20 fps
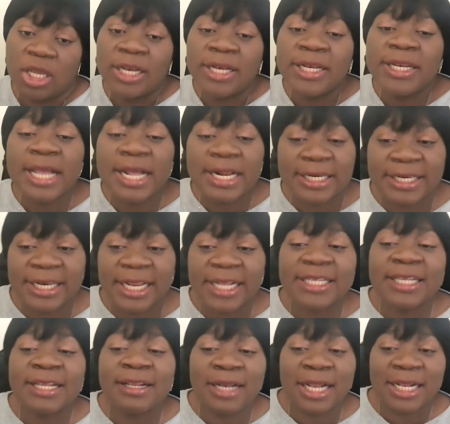Let
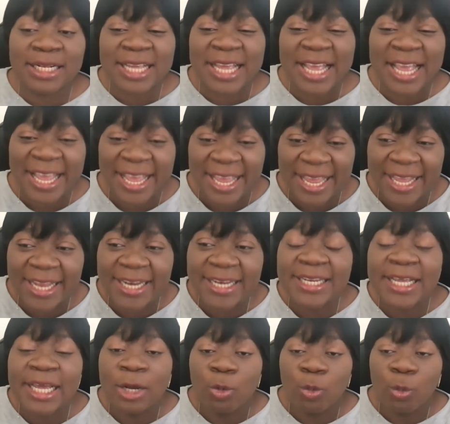it end
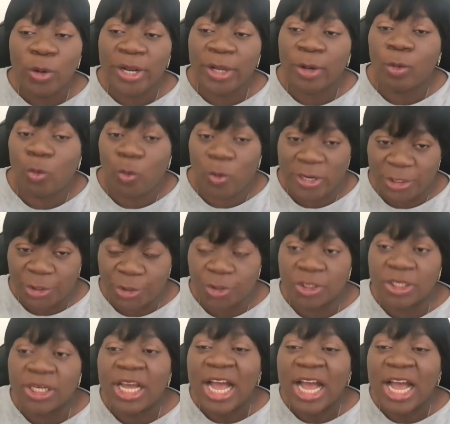with a question.